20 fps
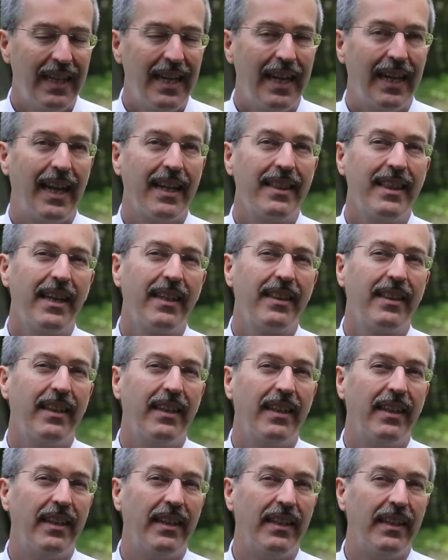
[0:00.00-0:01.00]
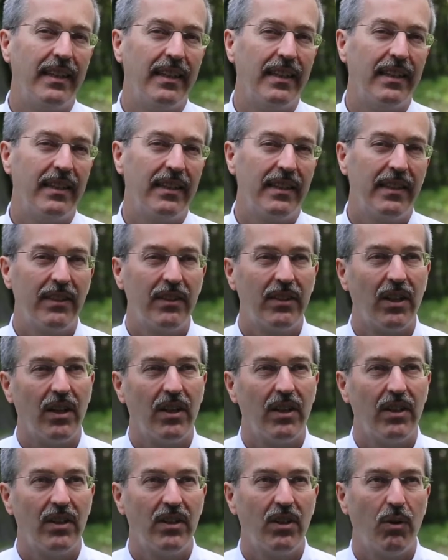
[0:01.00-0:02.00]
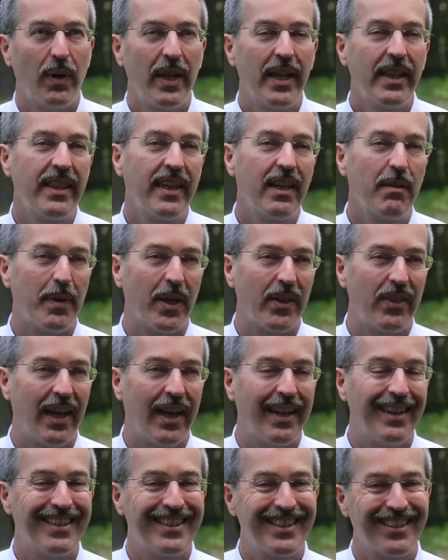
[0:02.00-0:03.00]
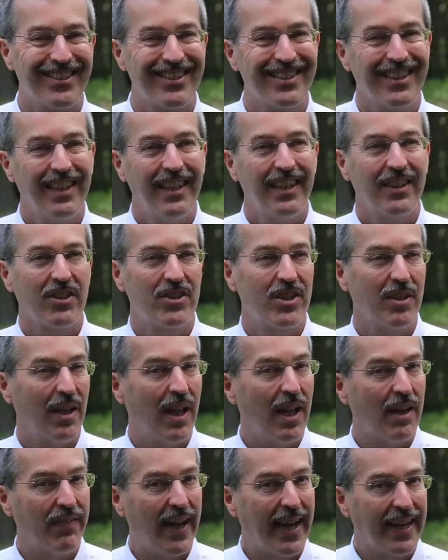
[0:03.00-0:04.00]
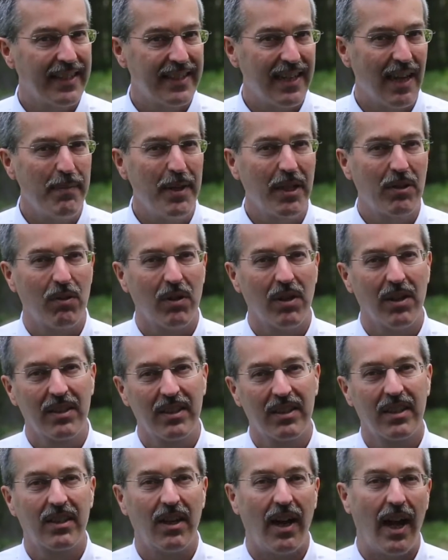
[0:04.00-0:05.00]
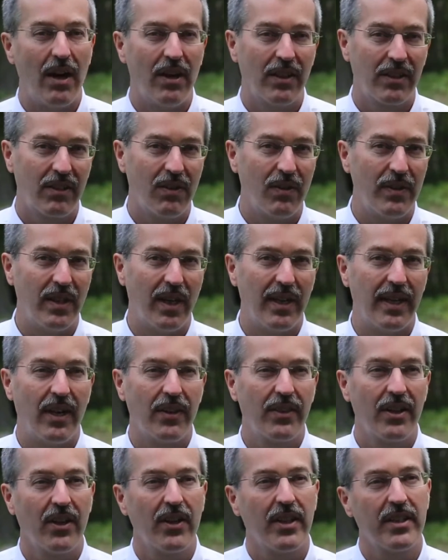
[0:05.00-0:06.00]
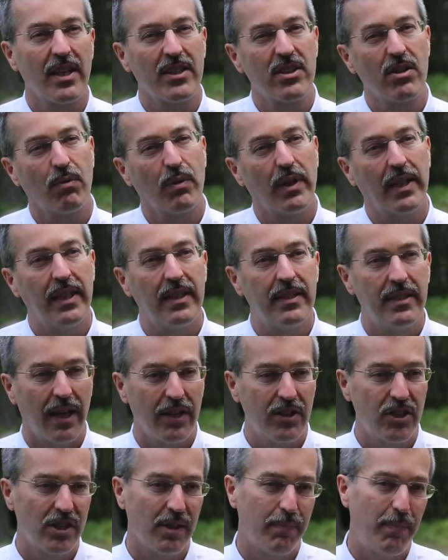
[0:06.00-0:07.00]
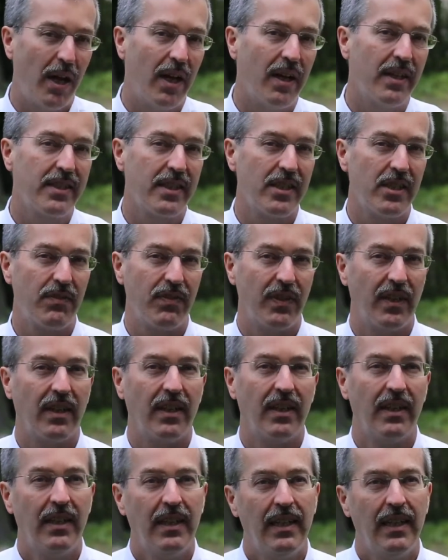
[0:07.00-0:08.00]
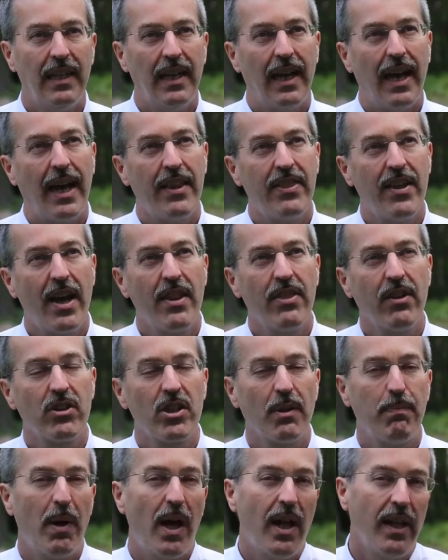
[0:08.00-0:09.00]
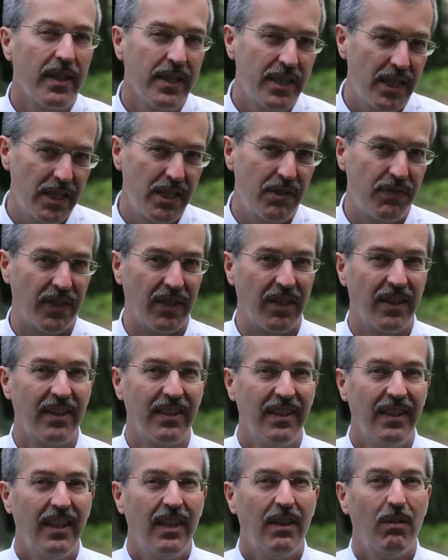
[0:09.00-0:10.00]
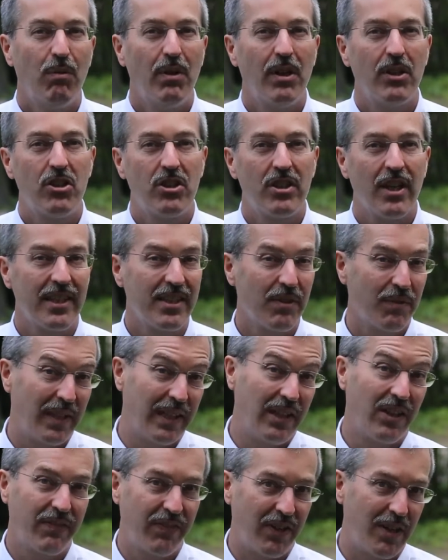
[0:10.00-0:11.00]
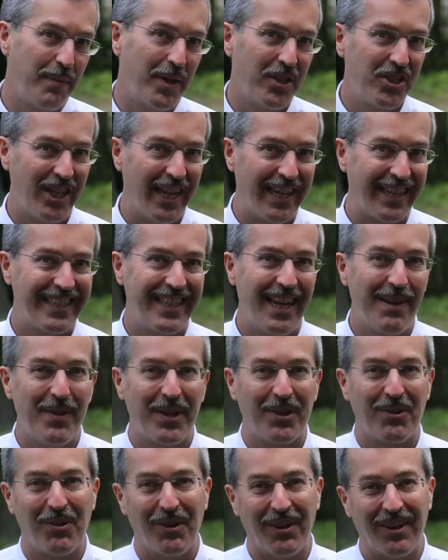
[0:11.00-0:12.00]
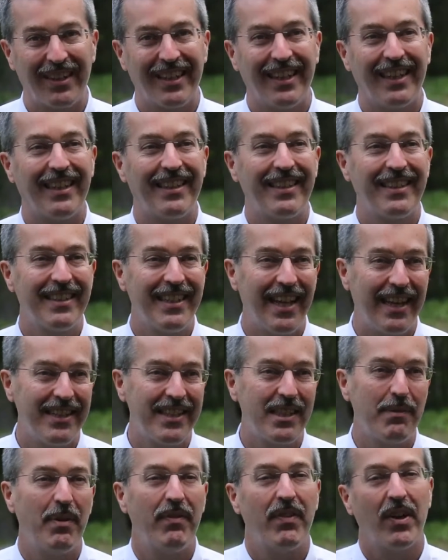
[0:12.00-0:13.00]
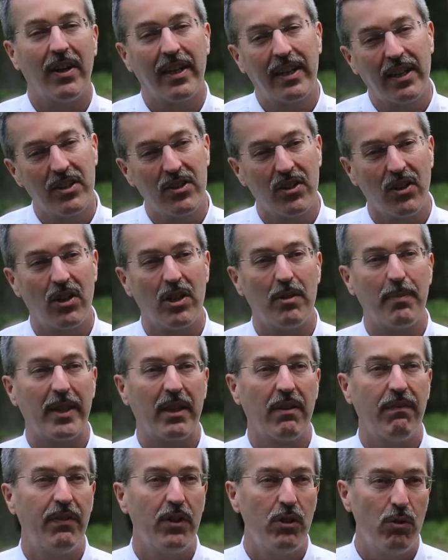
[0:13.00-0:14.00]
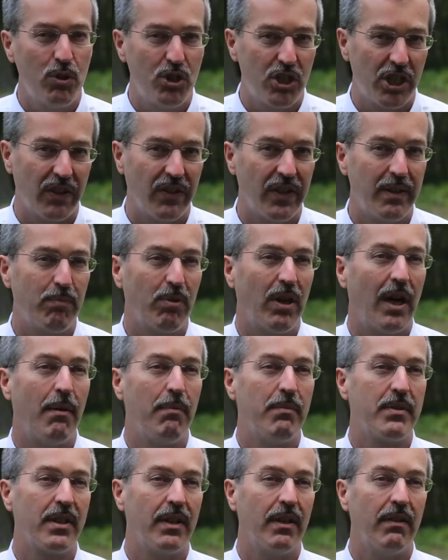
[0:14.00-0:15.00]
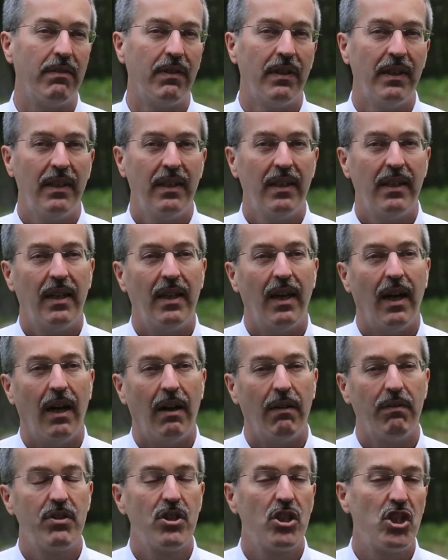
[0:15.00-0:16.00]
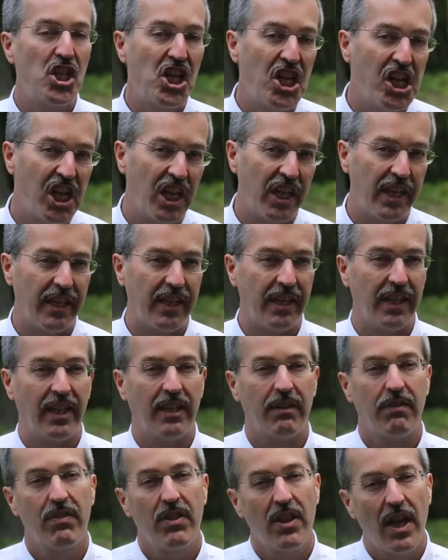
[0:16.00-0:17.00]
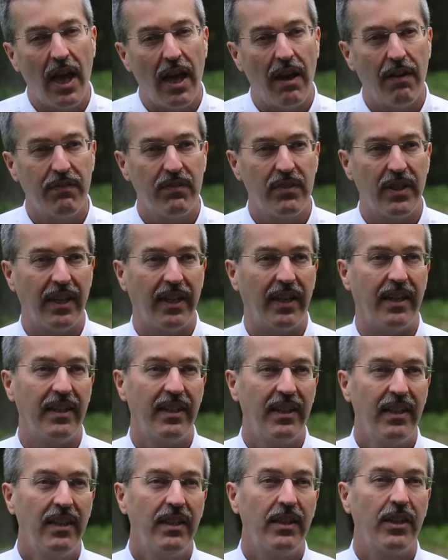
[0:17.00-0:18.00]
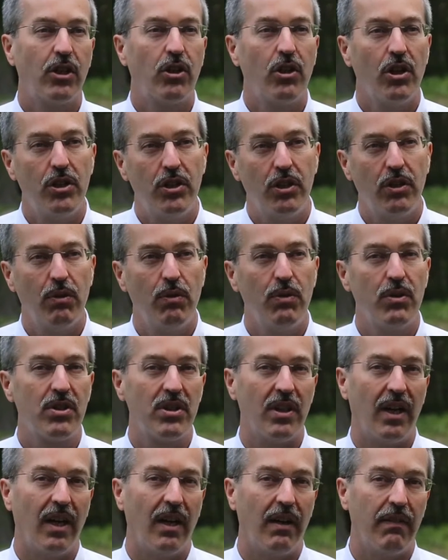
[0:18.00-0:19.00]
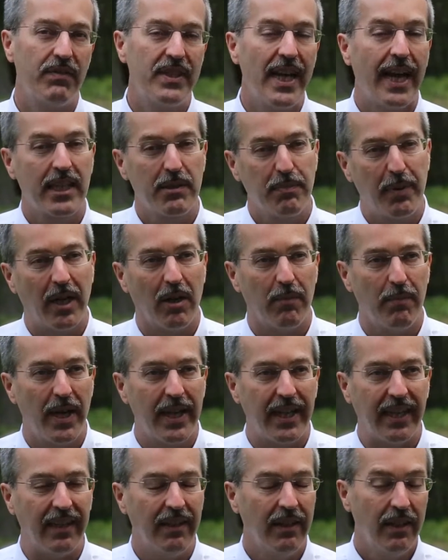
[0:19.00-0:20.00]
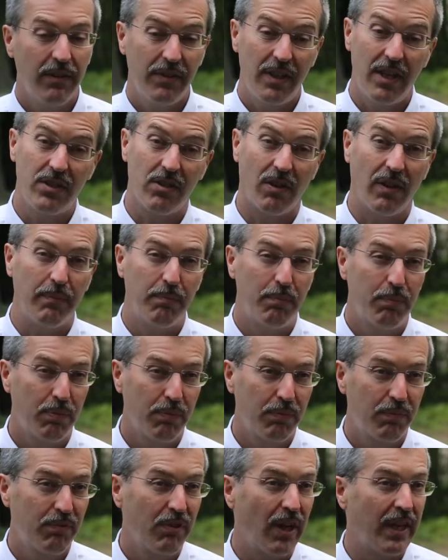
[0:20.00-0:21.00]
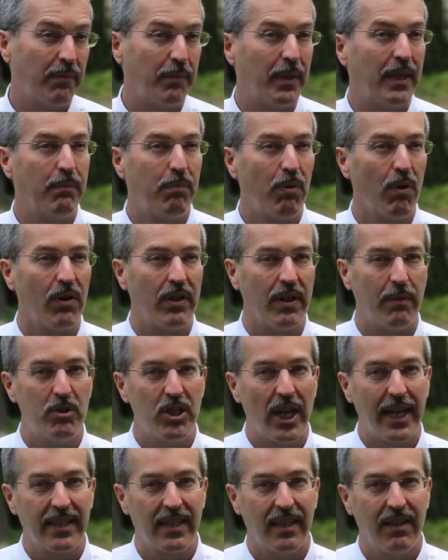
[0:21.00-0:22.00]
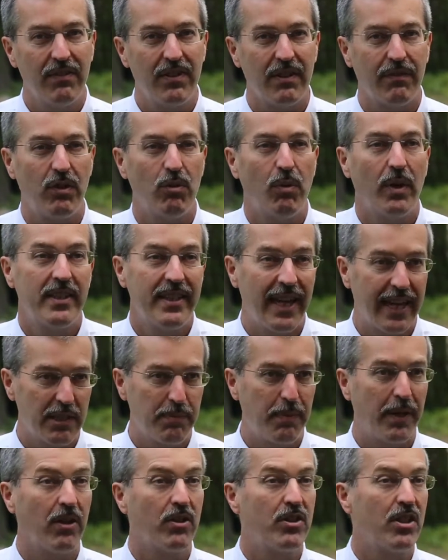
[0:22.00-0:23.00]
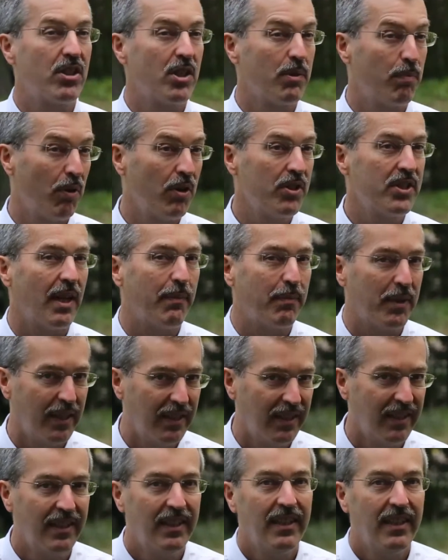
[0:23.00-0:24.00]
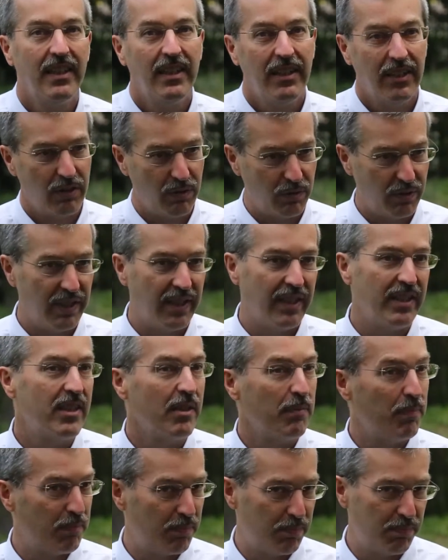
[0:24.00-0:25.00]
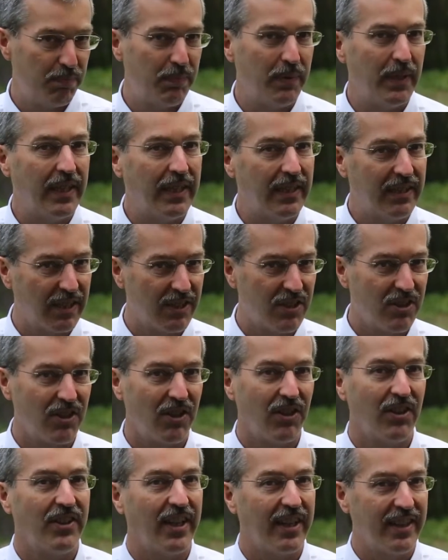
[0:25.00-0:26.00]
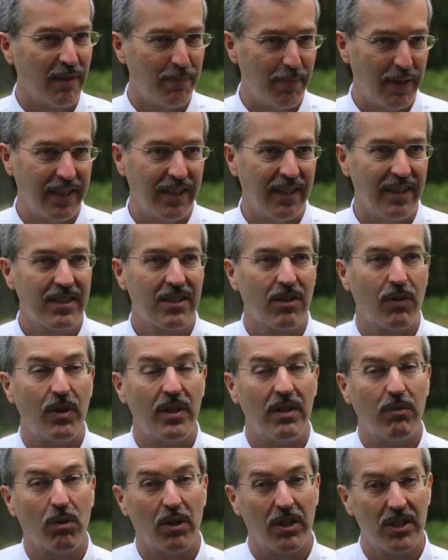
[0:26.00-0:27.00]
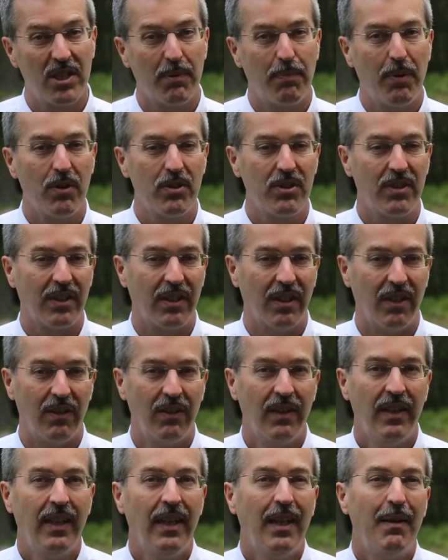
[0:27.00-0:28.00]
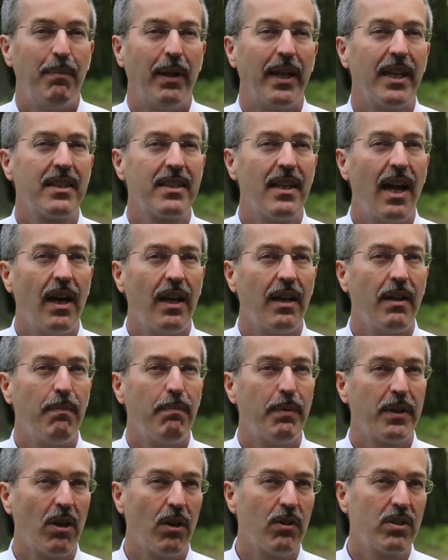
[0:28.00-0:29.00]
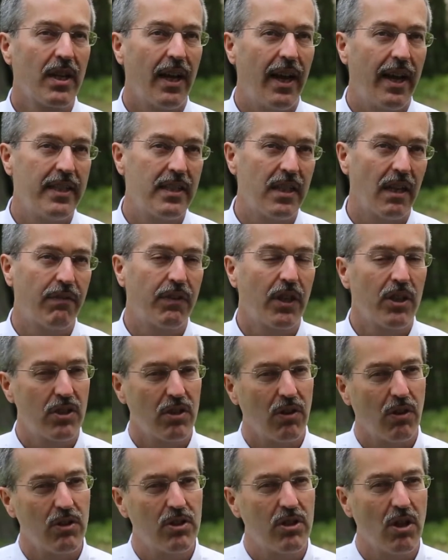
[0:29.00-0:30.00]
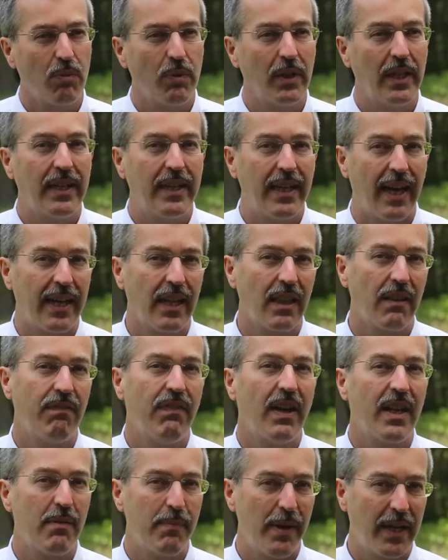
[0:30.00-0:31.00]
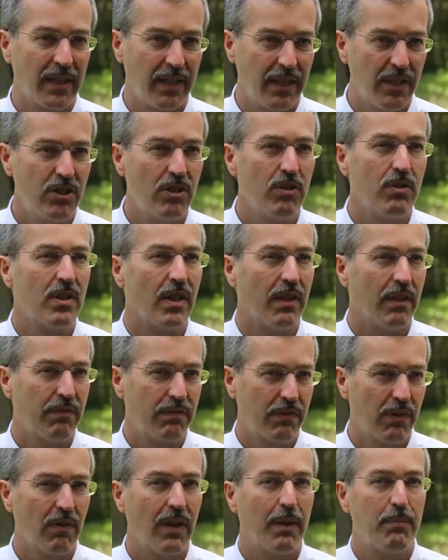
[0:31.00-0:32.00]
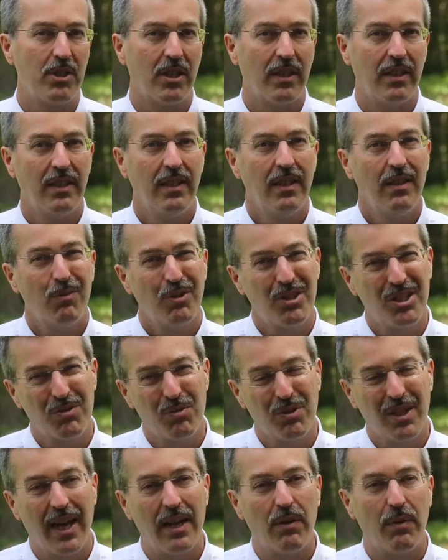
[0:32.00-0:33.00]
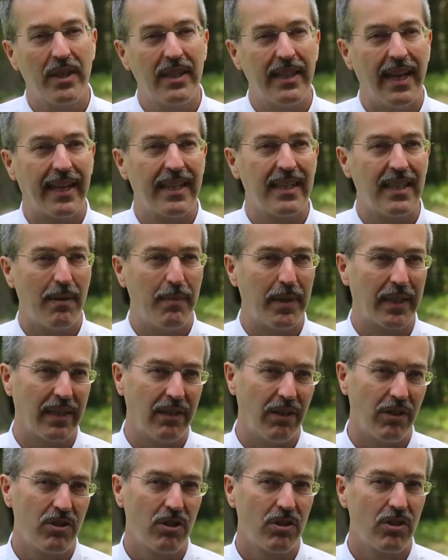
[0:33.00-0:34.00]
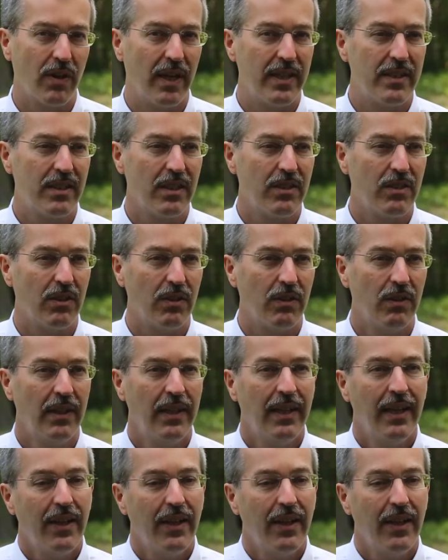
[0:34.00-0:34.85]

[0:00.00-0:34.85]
And I think the way to think about that is there's a lot of academic work going on out there that doesn't really touch the policy sphere. And then there's a policy sphere which doesn't really look very much at academic work. It tends to be very concerned about the fiduciary problems of stealing and of theft and the good use of taxpayer money. These are incredibly important objectives. If you want taxpayer to support something, you need to be concerned that the money is going where it's supposed to go. But those kinds of concerns don't really get at the fundamental issues of corruption, which is kind of what the academic literature tries to do.